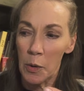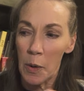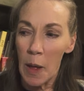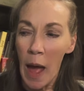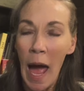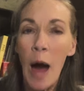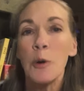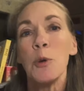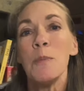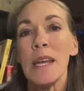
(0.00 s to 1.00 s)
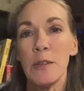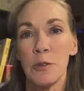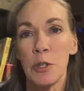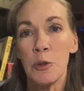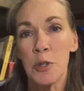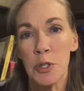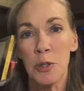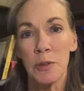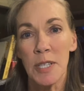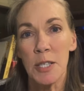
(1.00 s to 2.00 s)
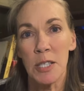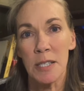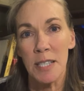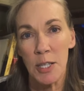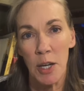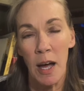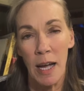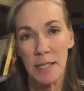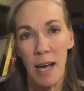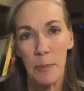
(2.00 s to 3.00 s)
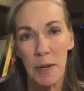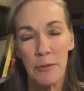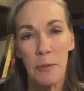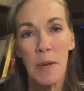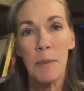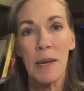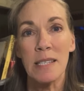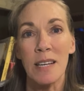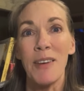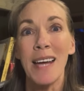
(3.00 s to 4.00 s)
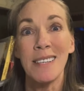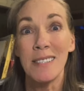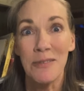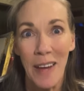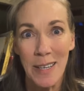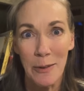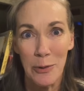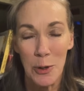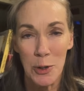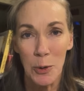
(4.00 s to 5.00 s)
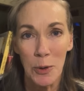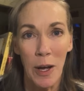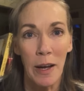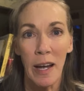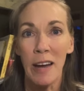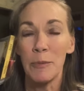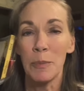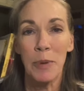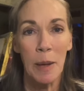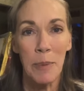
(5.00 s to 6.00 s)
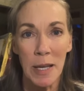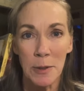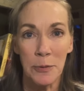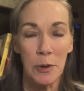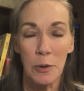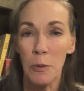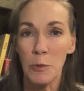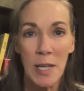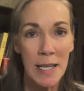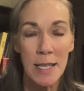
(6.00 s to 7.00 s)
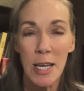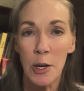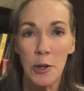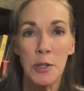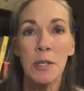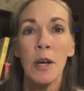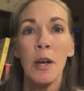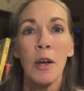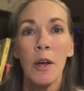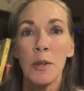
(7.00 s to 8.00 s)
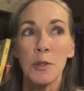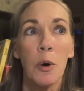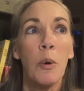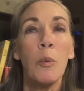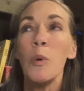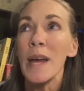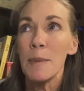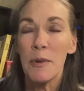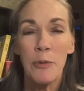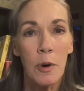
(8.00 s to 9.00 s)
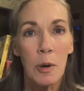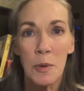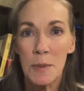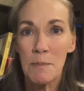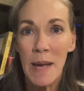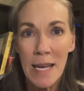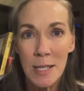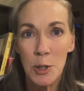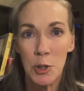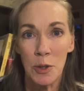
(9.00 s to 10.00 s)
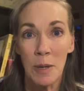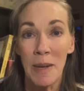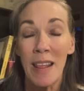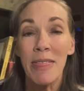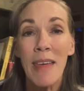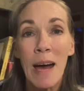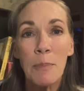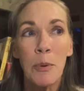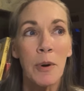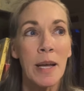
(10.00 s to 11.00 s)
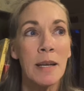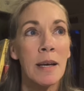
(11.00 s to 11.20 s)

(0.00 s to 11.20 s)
how you meet your nutritional needs is such a hot topic for me because I've had to defend it for so long. I've been plant-based for 10 years. So way before it was mainstream. And at that point,